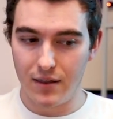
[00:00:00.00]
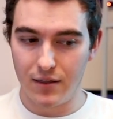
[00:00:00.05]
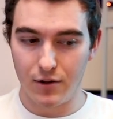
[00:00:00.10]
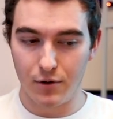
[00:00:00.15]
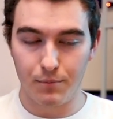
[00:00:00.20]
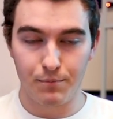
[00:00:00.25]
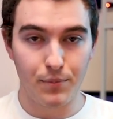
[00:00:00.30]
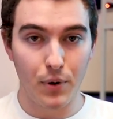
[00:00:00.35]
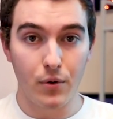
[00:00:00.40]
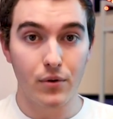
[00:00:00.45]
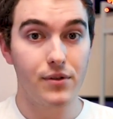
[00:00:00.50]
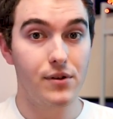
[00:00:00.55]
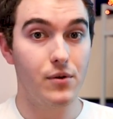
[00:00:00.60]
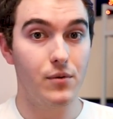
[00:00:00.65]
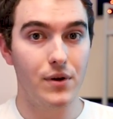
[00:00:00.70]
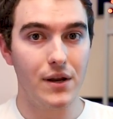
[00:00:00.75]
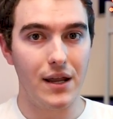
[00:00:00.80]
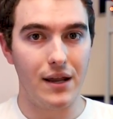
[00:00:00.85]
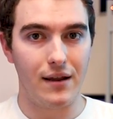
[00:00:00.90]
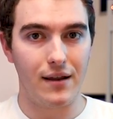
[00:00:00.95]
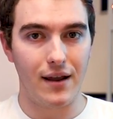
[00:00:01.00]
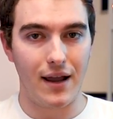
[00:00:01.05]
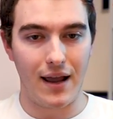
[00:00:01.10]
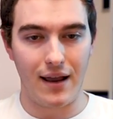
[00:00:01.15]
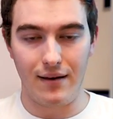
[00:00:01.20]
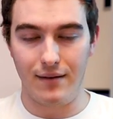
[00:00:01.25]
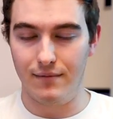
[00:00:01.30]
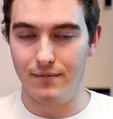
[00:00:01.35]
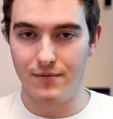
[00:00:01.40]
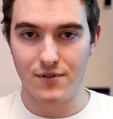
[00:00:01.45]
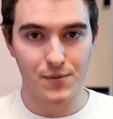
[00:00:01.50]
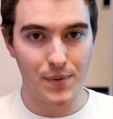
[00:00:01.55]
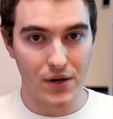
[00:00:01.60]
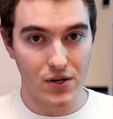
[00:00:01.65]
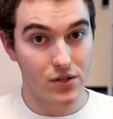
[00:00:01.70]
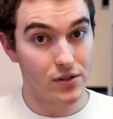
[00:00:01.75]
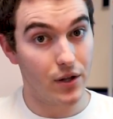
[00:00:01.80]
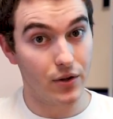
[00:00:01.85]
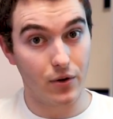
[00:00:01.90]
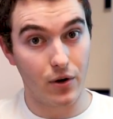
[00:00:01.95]
They're both unique and
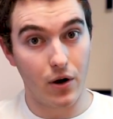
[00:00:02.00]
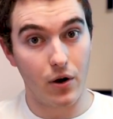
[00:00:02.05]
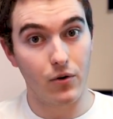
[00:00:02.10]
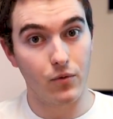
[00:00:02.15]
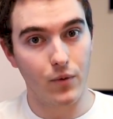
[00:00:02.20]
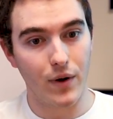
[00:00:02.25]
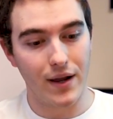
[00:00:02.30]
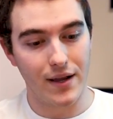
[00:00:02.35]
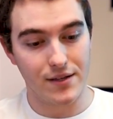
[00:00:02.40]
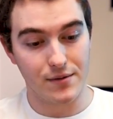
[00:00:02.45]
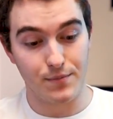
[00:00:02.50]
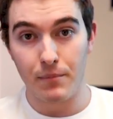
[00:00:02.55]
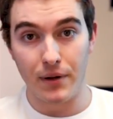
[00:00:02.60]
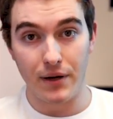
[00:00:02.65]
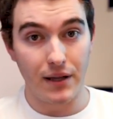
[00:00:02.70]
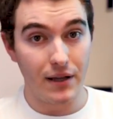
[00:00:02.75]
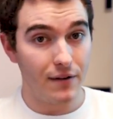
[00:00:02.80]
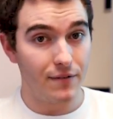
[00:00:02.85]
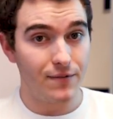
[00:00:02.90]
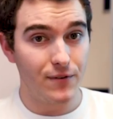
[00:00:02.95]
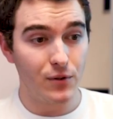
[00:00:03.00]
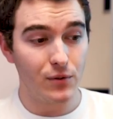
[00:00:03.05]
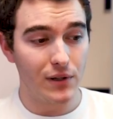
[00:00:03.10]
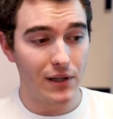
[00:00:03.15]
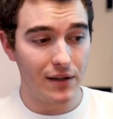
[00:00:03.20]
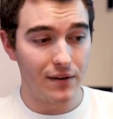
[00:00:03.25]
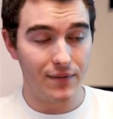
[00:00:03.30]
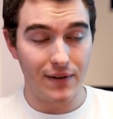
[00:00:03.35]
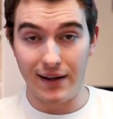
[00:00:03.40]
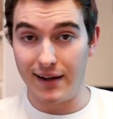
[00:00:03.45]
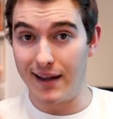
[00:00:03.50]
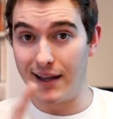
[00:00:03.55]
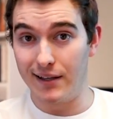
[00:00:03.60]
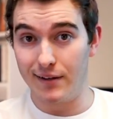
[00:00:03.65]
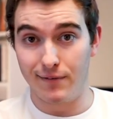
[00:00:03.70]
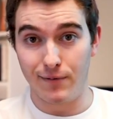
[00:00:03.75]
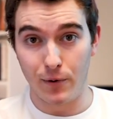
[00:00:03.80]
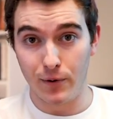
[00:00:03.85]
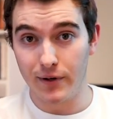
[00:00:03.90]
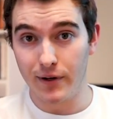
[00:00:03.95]
special in their own ways, but if you live in
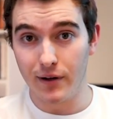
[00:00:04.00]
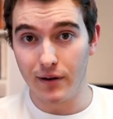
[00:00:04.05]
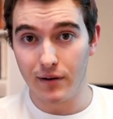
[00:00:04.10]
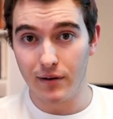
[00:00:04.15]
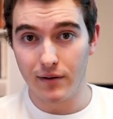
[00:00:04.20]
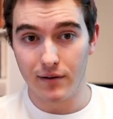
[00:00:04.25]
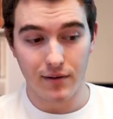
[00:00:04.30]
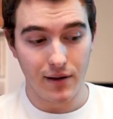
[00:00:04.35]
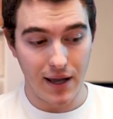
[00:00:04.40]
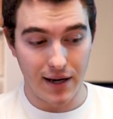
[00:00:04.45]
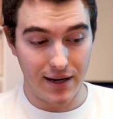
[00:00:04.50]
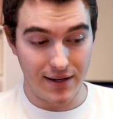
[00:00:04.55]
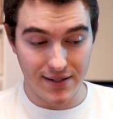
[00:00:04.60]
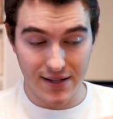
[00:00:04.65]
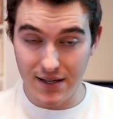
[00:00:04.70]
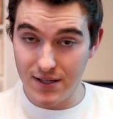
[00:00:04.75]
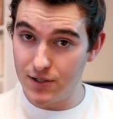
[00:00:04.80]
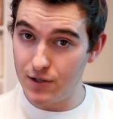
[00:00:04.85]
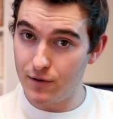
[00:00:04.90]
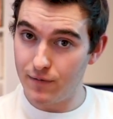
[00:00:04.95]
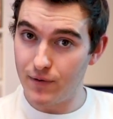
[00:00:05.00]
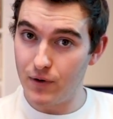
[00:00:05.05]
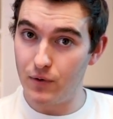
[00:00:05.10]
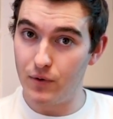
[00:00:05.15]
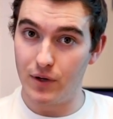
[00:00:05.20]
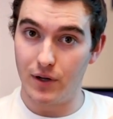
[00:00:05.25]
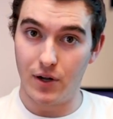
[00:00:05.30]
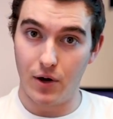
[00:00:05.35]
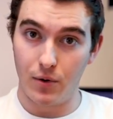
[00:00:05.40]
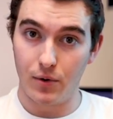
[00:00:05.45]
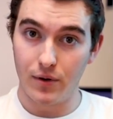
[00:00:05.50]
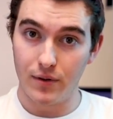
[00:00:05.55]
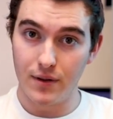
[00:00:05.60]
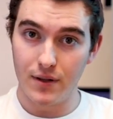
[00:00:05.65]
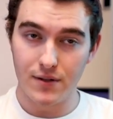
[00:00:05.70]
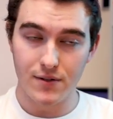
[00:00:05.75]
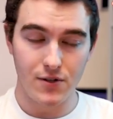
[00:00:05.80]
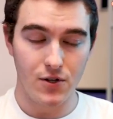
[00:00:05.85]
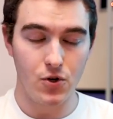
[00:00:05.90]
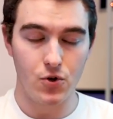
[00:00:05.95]
California and it's easier for you to go to
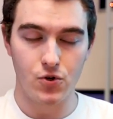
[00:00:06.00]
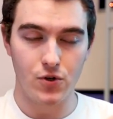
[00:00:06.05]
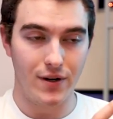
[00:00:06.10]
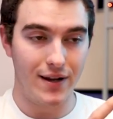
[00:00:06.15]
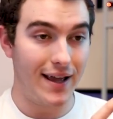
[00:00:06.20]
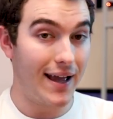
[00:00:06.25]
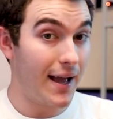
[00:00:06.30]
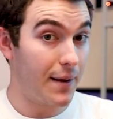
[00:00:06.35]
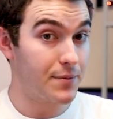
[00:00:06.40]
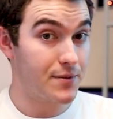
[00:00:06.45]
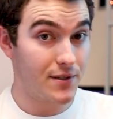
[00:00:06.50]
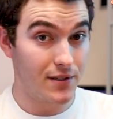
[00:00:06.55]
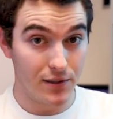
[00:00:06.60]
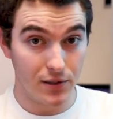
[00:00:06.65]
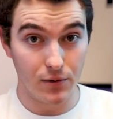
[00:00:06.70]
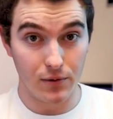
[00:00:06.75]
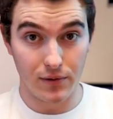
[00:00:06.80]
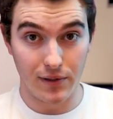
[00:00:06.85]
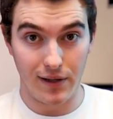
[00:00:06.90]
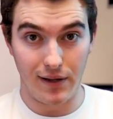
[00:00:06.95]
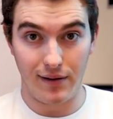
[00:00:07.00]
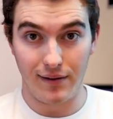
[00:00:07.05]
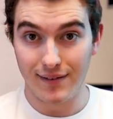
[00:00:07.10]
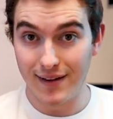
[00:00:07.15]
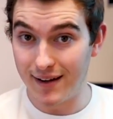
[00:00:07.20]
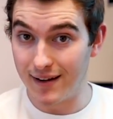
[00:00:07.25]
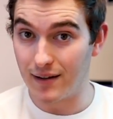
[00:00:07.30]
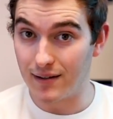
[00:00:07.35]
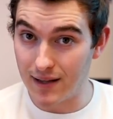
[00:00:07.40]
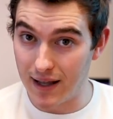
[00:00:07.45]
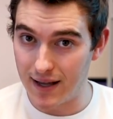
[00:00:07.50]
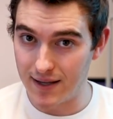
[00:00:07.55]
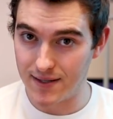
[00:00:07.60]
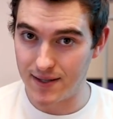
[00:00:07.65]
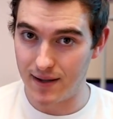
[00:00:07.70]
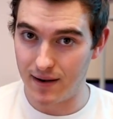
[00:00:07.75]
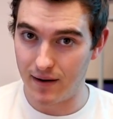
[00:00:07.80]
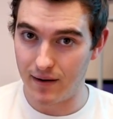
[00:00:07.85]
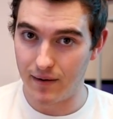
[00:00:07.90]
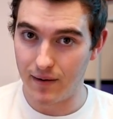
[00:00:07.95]
this, you should absolutely take a class
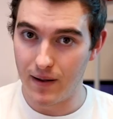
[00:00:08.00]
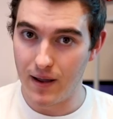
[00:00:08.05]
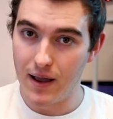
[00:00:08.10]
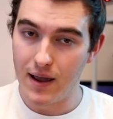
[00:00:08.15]
there.